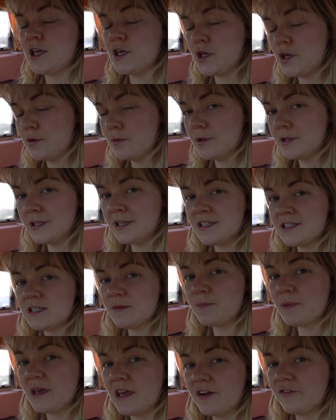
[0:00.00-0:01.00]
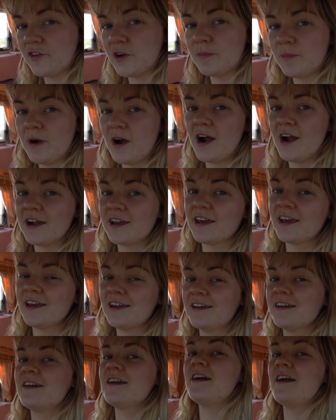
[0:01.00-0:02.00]
you will need to pay for parking
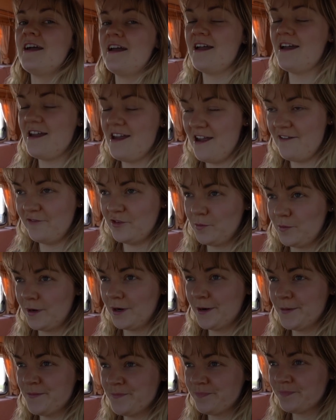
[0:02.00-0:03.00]
everywhere.